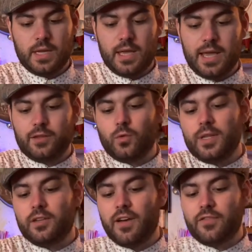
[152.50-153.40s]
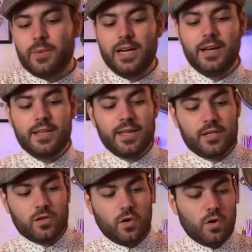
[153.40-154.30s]
and twenty-five
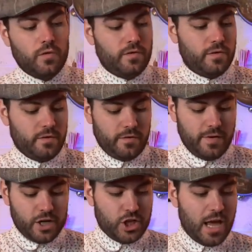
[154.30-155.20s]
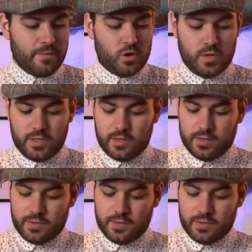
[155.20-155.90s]
milliliters of fresh lime juice.